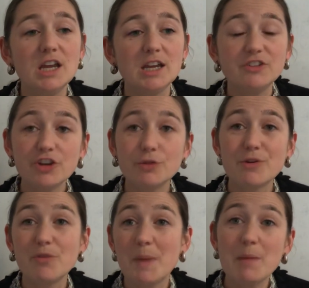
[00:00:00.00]
in
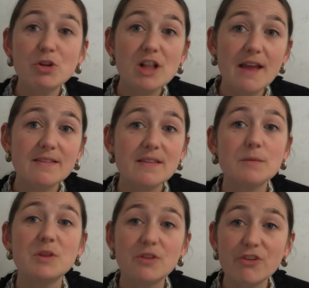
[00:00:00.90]
children's Bible classes
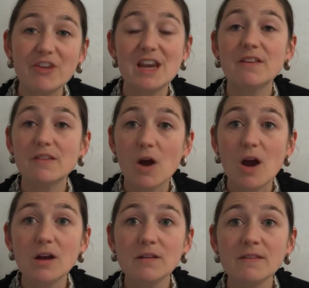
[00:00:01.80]
when they're singing
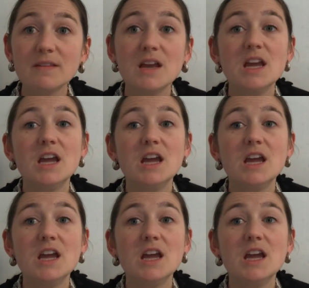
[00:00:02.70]
songs,